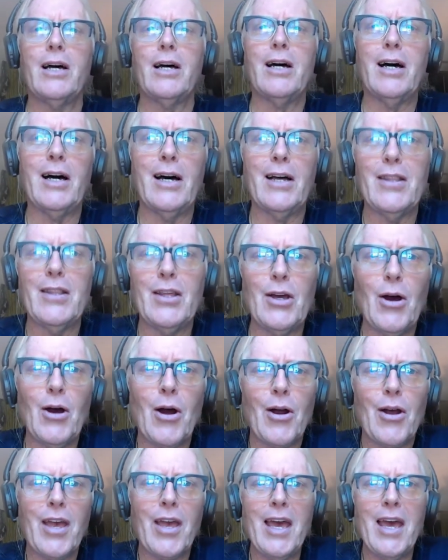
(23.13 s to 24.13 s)
uh, the
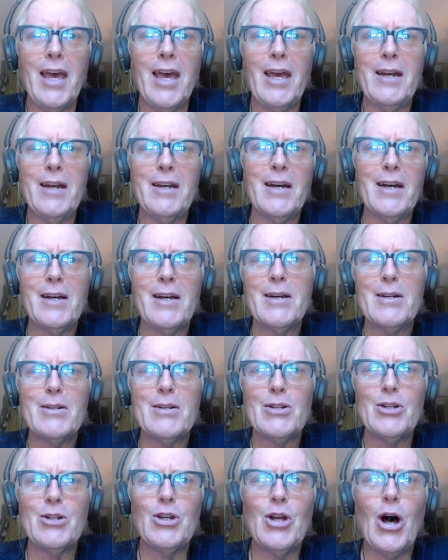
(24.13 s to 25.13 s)
arcane
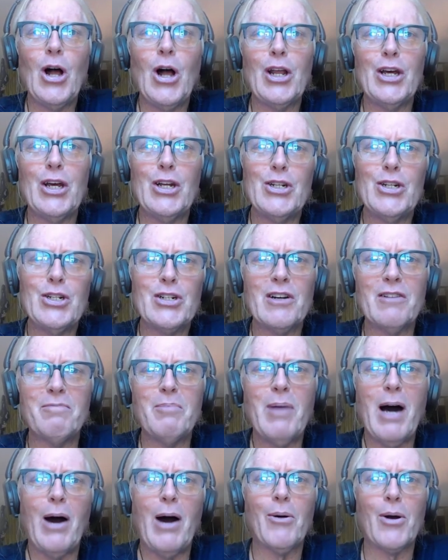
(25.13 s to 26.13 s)
knowledge
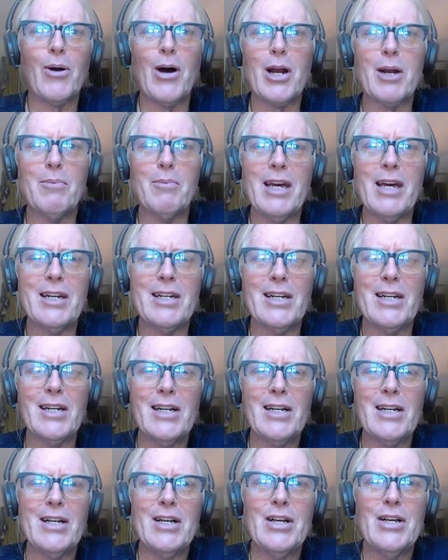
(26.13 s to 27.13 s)
of Power Automate.
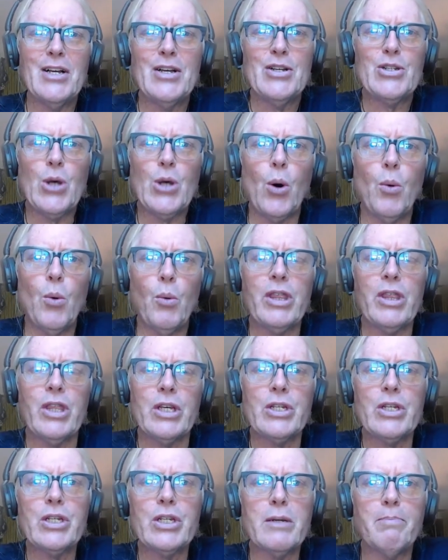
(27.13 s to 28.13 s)
So what
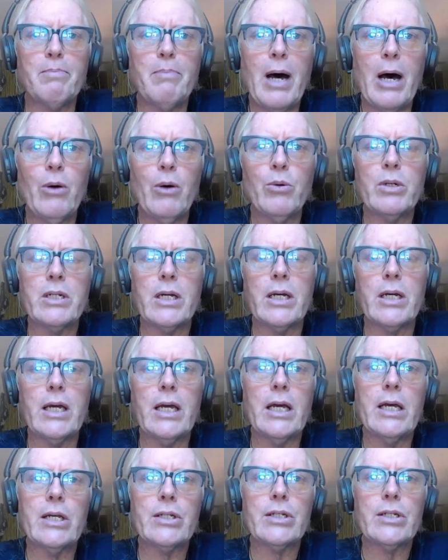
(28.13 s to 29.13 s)
this is about
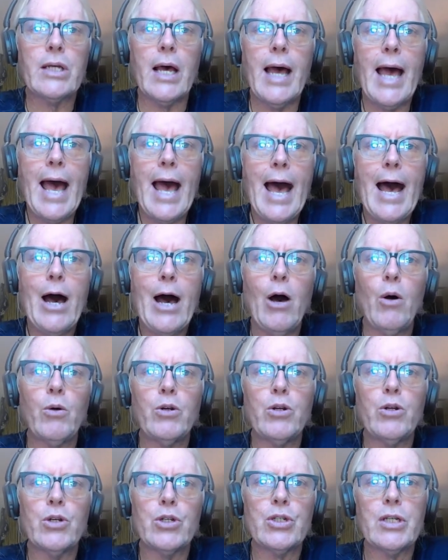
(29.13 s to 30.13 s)
is
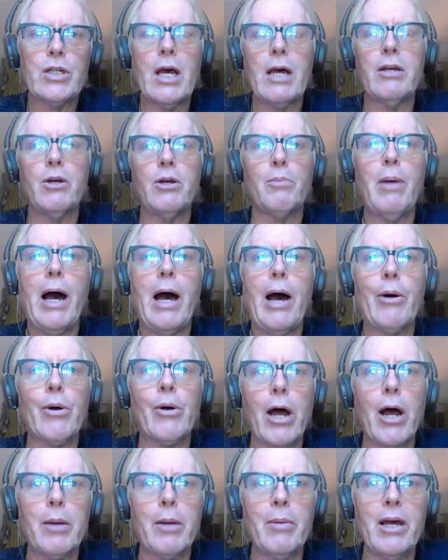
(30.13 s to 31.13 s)
how to set your
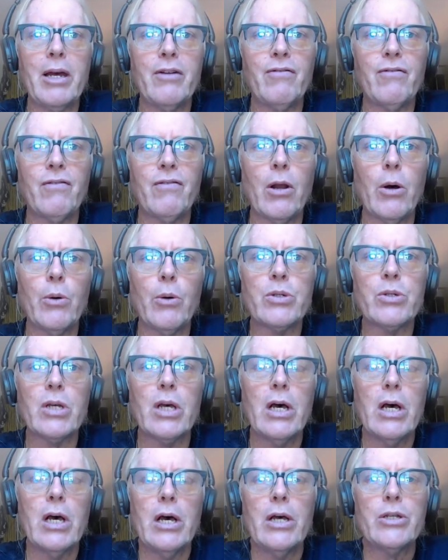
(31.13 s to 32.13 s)
Power Automate
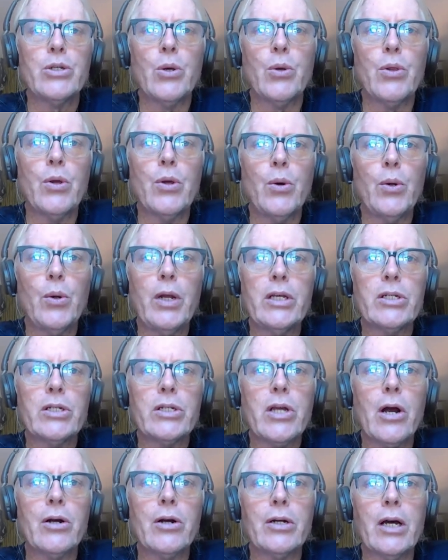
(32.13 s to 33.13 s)
flows so they only
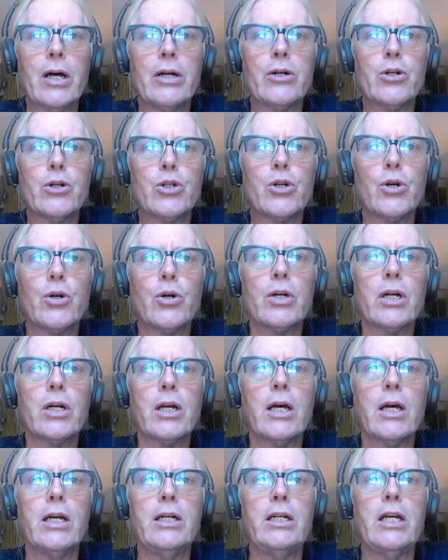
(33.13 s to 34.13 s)
start under certain
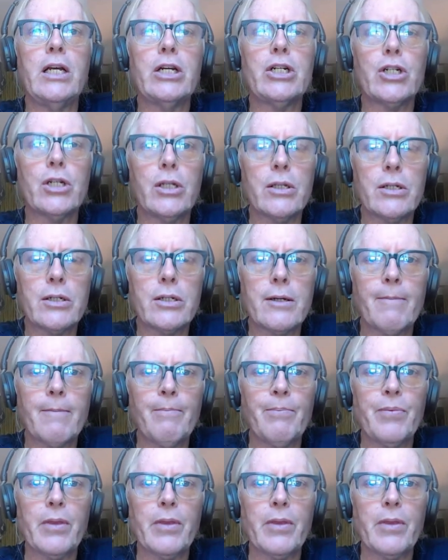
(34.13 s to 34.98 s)
conditions.